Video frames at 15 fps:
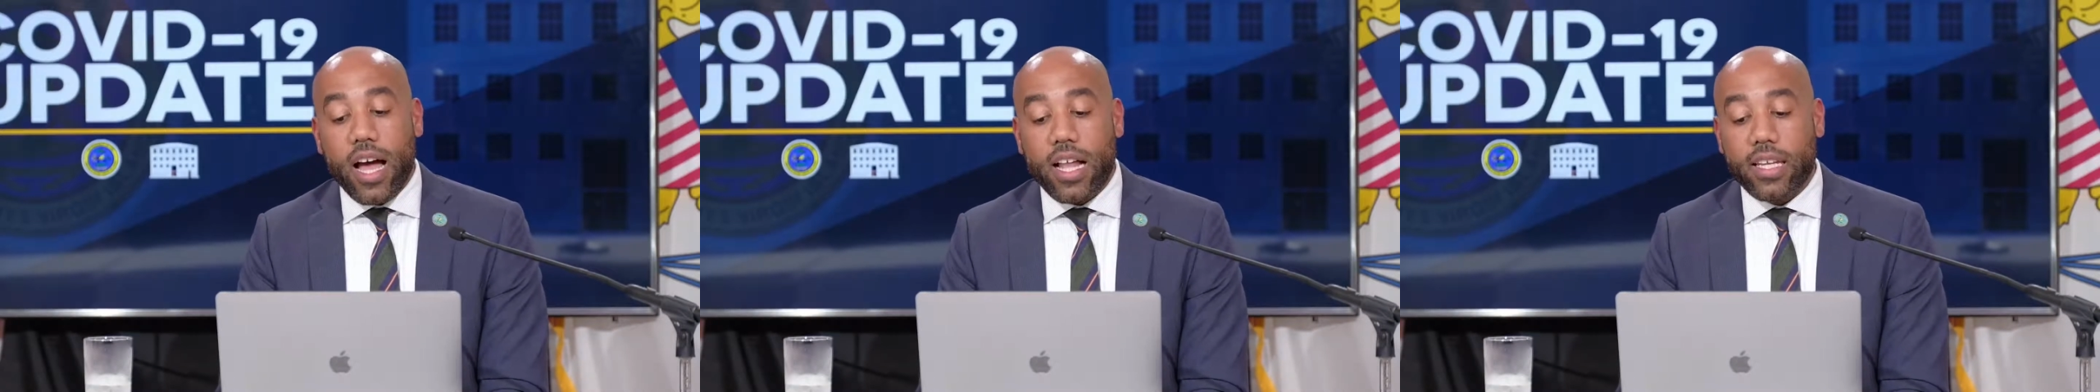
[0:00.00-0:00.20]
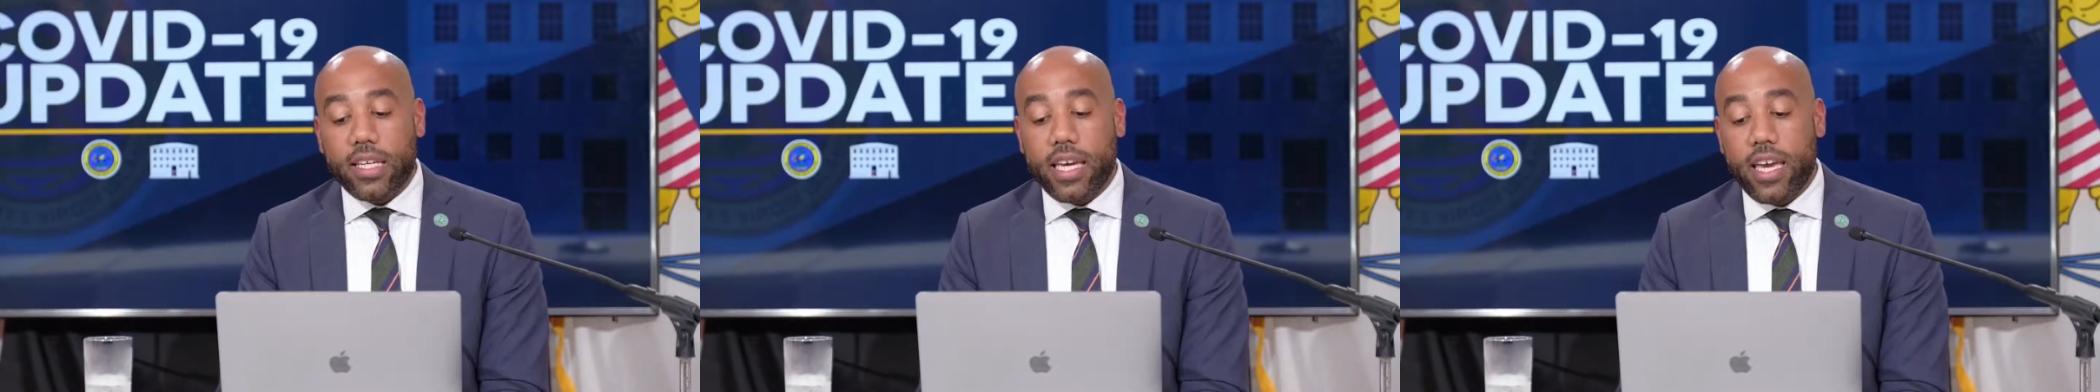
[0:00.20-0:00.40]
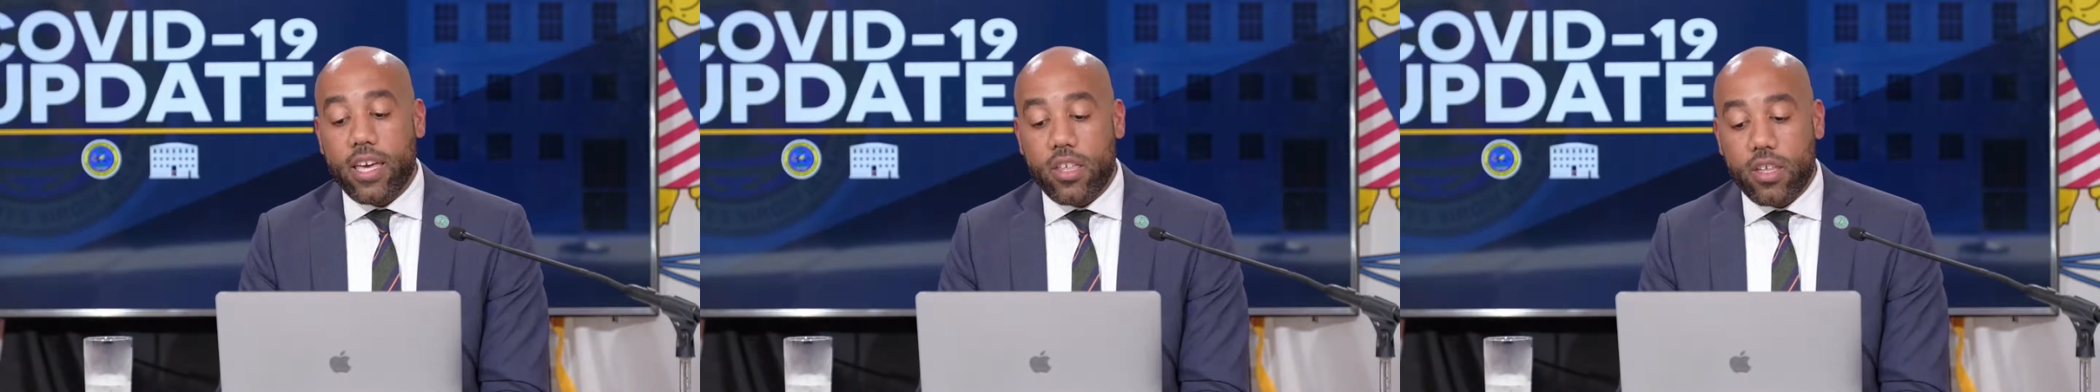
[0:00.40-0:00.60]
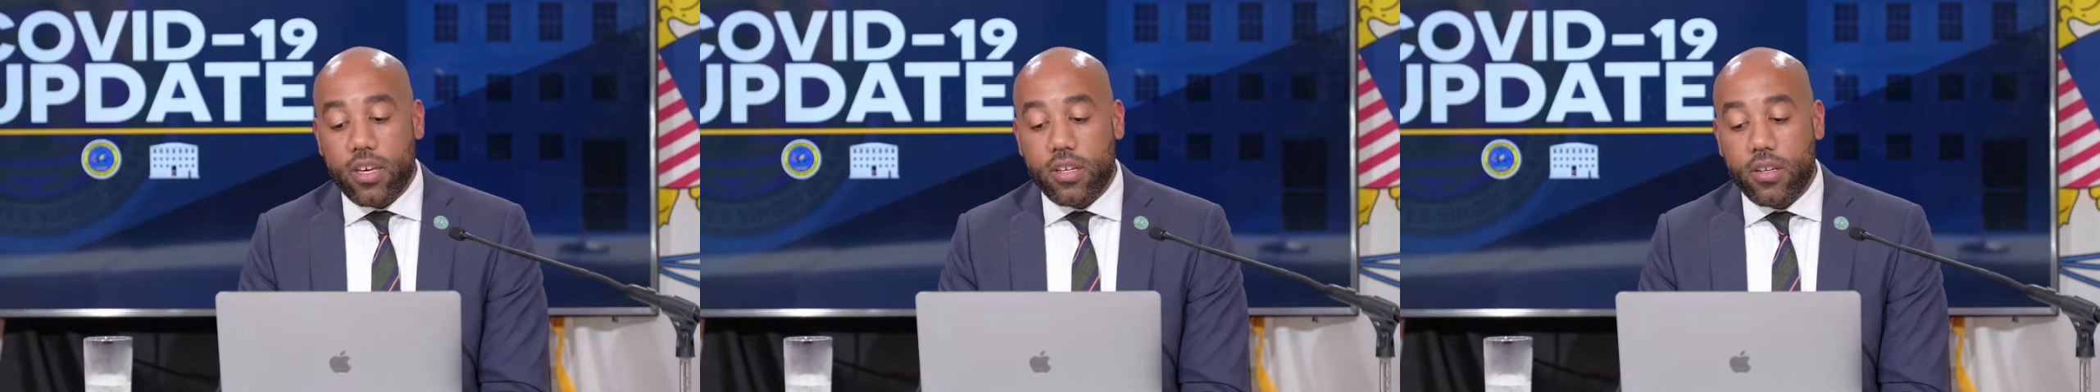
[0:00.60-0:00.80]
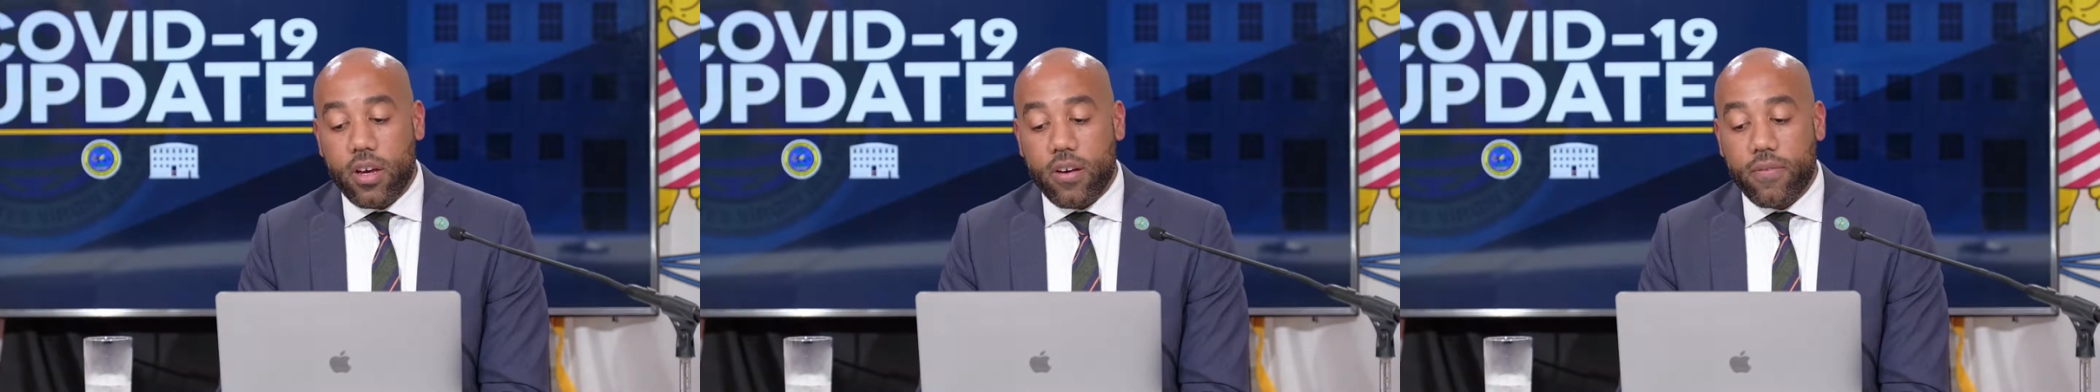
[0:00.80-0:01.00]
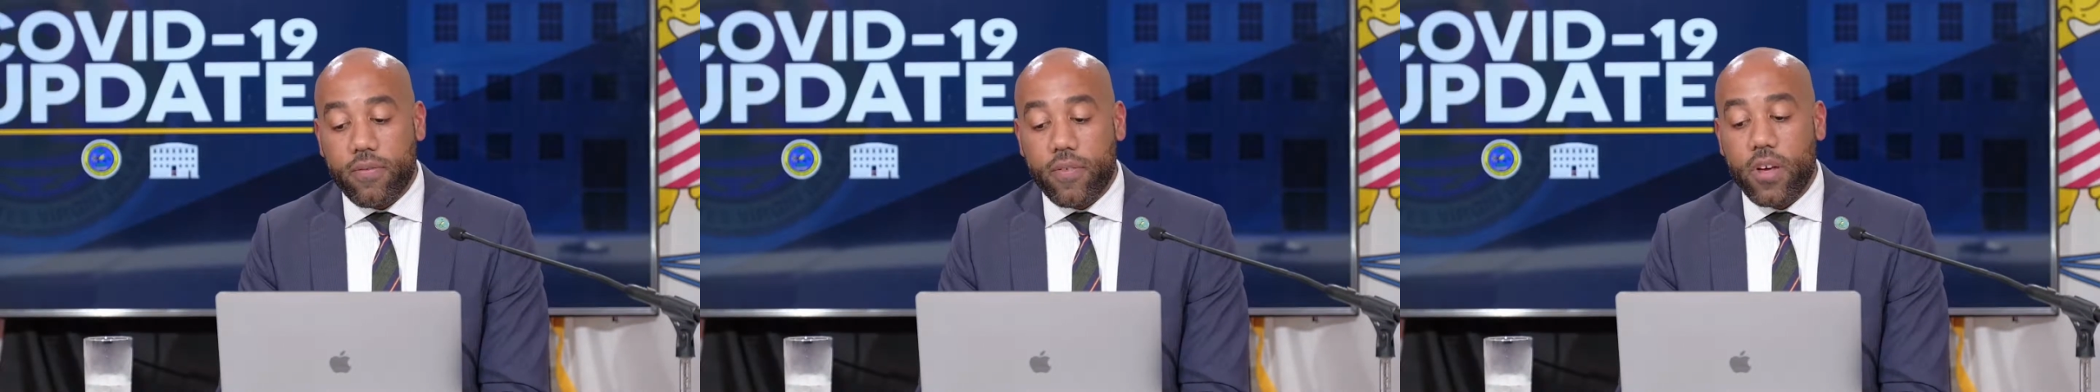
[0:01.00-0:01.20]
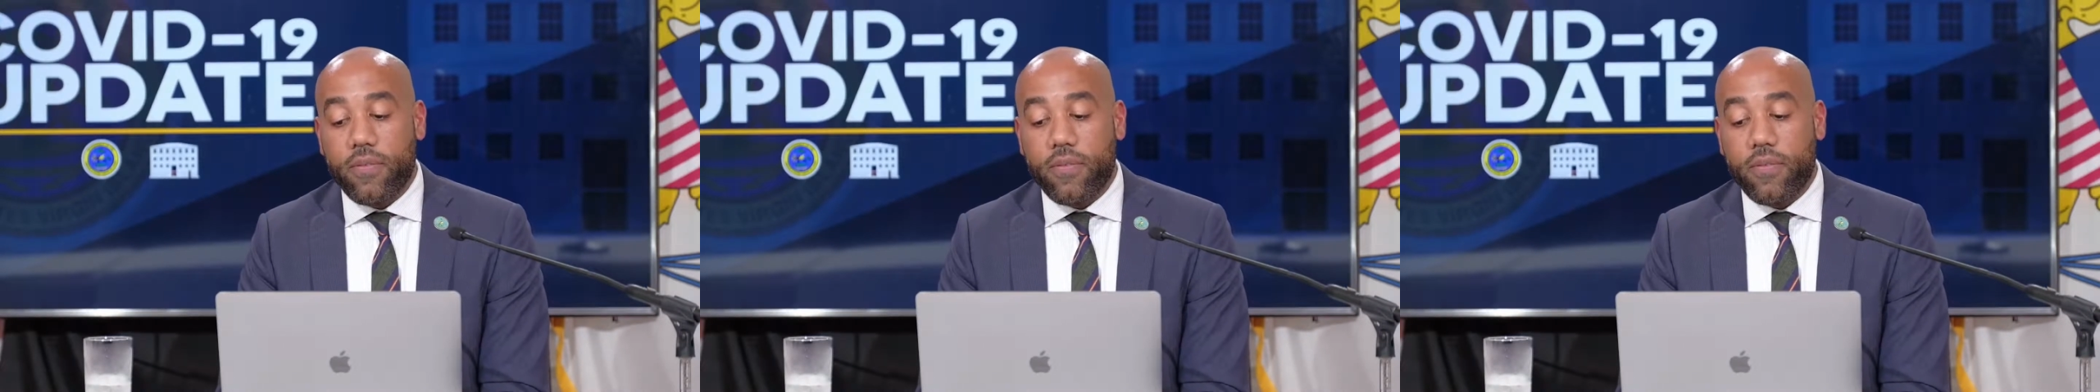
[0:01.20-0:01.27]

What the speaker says: allocation of